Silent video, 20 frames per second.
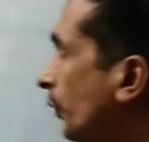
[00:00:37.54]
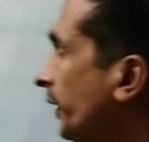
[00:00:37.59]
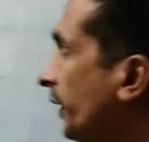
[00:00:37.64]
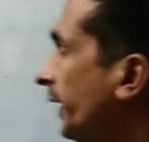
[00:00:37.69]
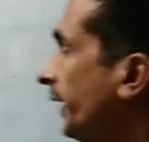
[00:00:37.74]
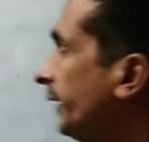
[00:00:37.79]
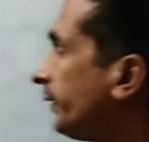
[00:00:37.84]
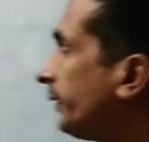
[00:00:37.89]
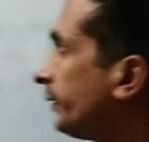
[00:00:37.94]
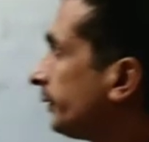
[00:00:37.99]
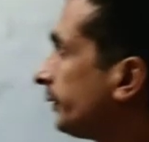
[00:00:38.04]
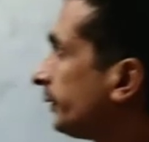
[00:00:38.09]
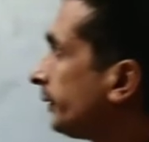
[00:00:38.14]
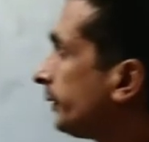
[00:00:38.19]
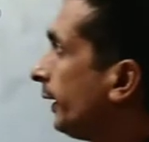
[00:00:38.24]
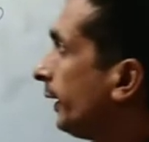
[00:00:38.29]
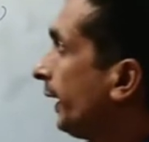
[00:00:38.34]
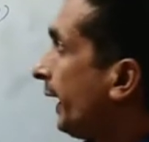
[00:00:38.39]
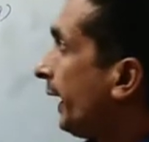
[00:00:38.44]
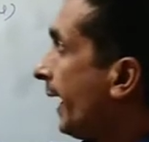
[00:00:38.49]
that
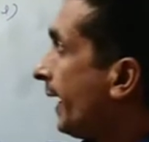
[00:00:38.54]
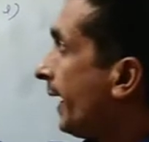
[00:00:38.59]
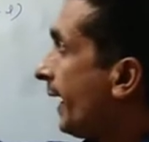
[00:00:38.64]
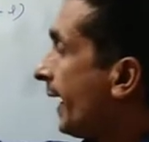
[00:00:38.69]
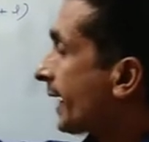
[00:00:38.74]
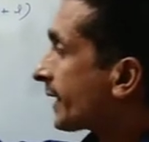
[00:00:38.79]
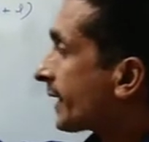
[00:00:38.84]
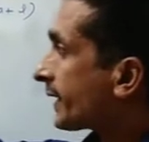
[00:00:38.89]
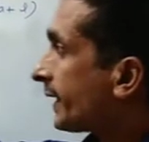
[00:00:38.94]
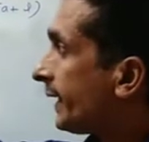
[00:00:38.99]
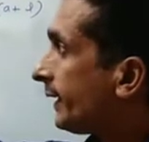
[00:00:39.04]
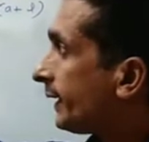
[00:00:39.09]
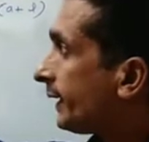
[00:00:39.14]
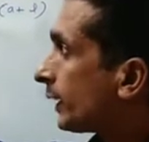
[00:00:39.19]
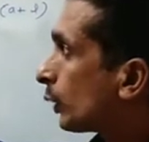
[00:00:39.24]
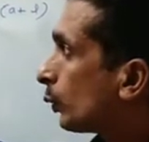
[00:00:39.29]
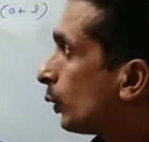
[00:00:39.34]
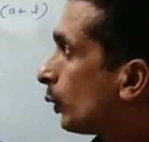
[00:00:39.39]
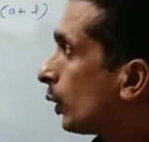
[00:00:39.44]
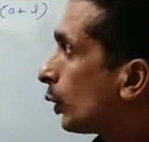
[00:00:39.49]
Sn
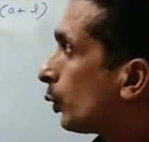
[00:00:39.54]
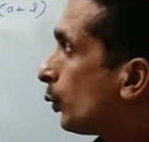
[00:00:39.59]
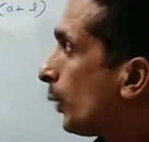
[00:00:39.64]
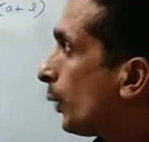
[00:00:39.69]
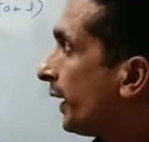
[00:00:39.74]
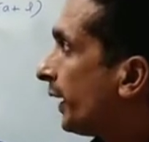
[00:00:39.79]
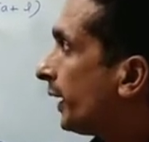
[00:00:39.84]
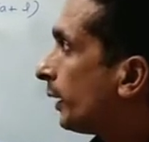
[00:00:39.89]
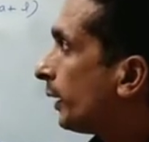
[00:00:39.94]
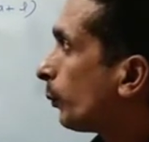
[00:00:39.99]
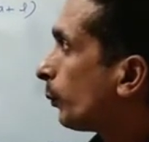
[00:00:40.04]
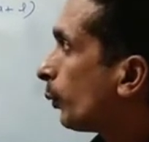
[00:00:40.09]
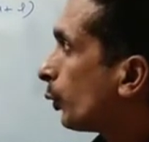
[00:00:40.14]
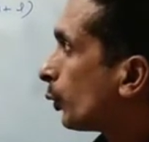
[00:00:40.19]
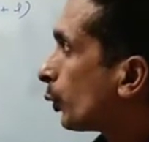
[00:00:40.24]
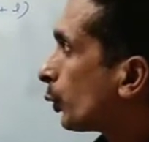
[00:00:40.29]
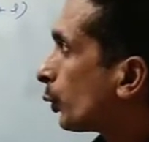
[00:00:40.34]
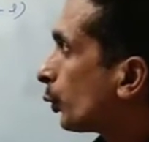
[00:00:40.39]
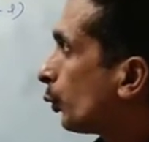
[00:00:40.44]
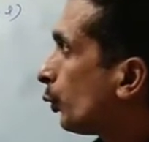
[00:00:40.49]
equal to n
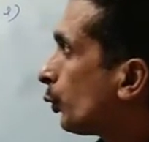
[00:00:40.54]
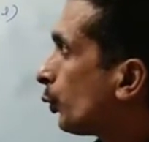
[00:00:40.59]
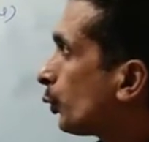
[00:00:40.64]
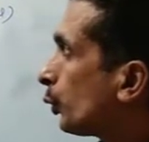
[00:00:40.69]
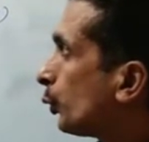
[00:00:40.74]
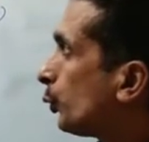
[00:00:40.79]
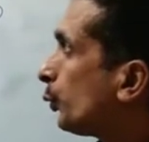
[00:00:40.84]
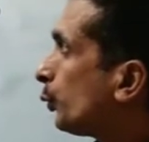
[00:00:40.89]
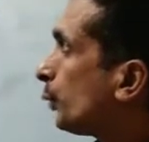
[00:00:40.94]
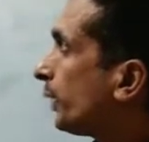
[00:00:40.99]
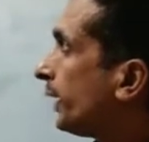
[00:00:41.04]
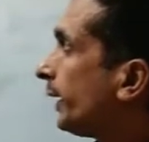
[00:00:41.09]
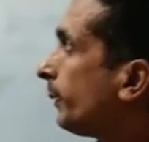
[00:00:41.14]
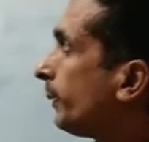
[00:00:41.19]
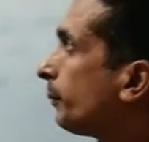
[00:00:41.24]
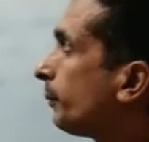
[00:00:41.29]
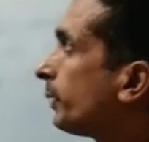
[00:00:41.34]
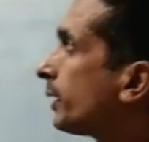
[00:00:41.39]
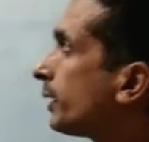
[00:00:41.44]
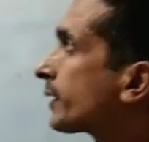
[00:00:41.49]
upon 2
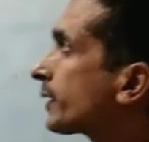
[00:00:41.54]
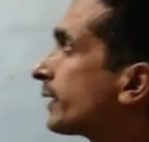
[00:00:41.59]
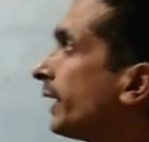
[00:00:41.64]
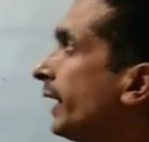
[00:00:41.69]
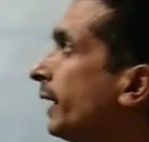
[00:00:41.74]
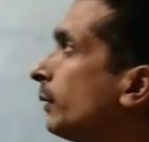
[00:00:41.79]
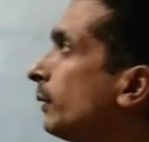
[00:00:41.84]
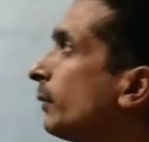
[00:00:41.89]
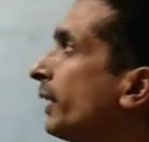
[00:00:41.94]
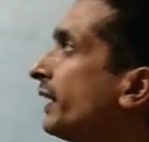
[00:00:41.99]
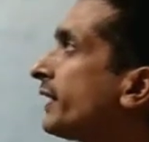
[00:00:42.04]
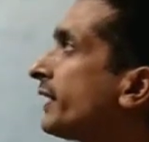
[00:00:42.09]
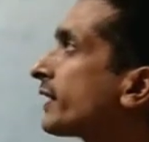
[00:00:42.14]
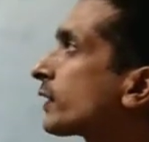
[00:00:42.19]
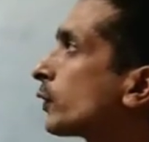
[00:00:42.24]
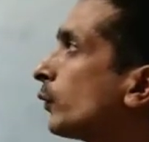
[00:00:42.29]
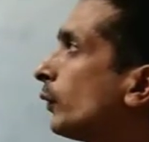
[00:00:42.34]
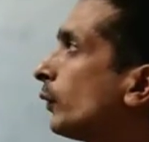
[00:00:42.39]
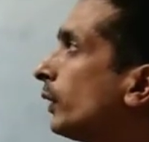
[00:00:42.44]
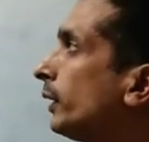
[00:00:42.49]
2a plus n minus
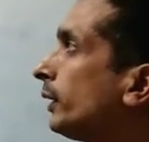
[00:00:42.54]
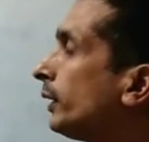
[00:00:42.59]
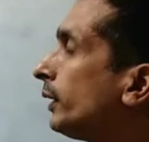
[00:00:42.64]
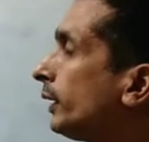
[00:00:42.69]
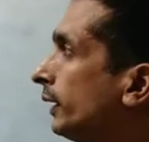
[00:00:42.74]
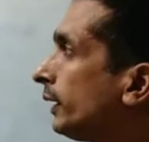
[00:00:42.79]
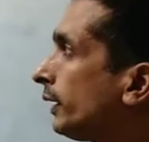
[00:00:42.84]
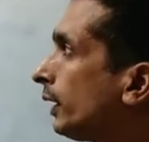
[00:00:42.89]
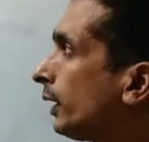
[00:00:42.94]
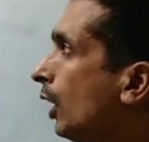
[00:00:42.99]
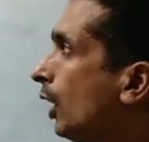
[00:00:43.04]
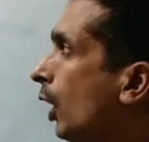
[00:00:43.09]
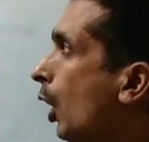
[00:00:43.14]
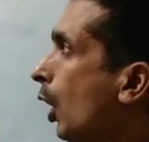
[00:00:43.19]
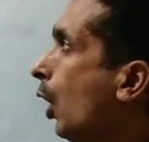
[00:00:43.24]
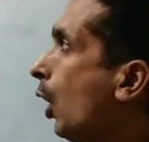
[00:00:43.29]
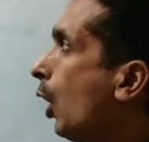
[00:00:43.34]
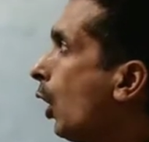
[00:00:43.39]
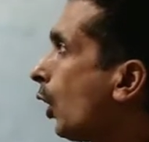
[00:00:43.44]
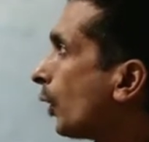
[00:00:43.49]
1d
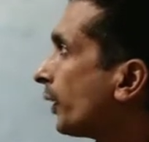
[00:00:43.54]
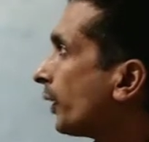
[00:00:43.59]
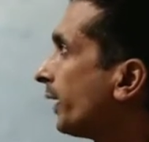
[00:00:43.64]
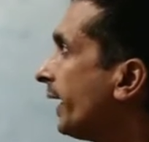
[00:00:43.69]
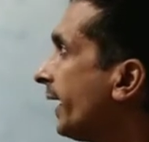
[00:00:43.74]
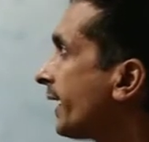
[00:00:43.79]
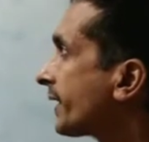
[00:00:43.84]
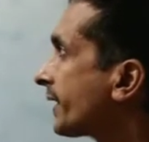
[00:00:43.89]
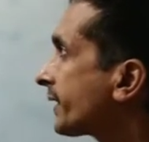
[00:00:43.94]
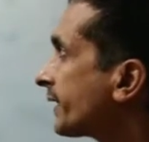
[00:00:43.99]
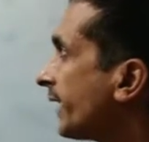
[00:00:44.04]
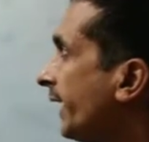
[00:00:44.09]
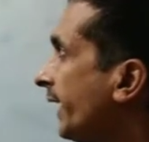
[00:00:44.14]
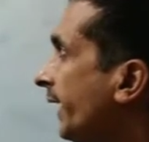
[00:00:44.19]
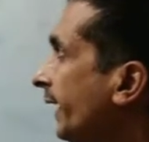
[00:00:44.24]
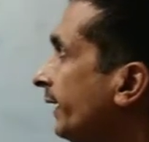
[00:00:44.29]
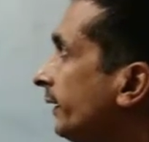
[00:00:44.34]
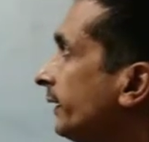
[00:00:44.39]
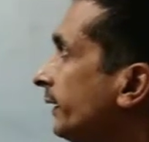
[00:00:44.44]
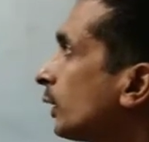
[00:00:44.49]
or
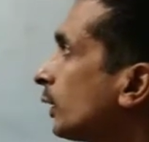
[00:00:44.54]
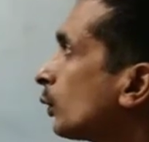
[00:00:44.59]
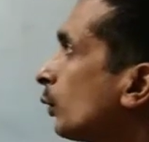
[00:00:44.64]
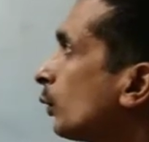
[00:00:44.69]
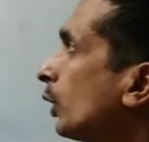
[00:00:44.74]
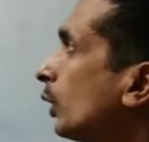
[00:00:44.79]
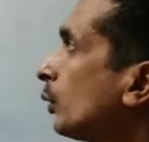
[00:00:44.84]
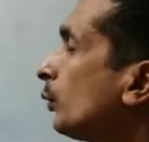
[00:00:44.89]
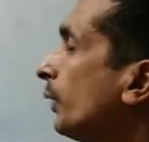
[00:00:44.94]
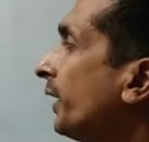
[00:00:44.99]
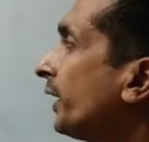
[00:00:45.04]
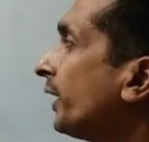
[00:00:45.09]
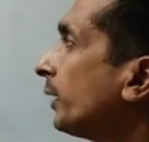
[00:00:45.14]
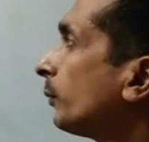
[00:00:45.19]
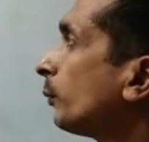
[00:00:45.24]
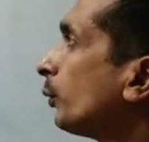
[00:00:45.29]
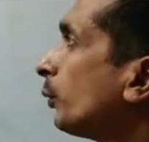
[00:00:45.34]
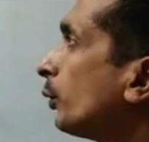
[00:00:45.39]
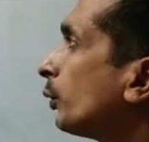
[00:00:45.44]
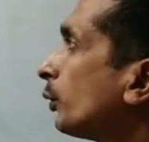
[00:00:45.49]
Sn equal to n
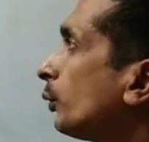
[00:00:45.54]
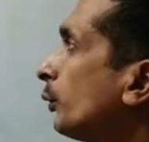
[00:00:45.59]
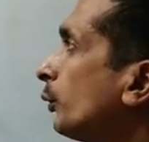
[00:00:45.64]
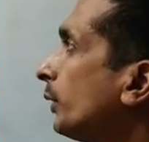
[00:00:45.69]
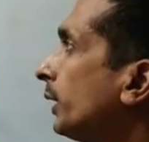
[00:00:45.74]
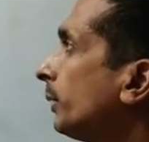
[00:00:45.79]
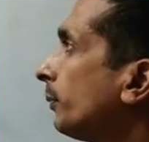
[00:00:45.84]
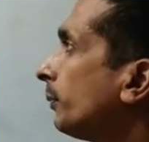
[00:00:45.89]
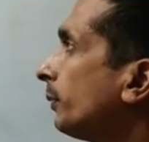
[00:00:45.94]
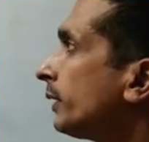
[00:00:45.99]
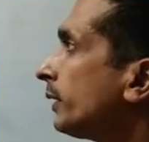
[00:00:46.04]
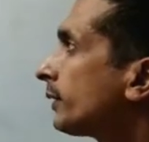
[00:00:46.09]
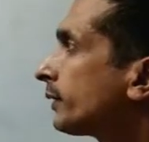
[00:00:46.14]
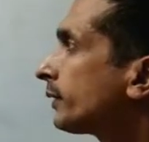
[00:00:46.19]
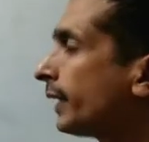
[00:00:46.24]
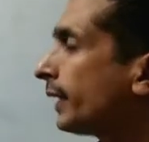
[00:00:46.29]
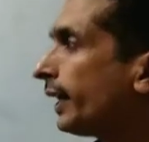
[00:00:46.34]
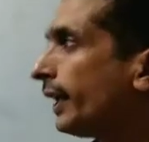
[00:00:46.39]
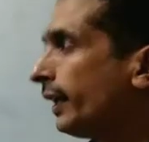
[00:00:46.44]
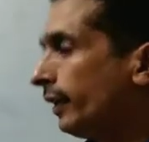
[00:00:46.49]
upon 2a plus
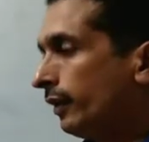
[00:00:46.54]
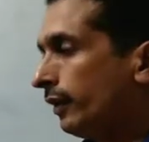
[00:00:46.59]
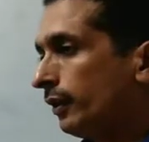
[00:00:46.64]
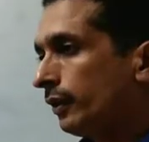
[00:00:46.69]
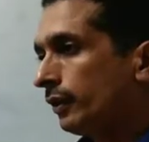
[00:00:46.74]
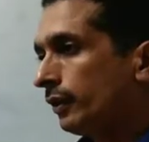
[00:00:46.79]
n.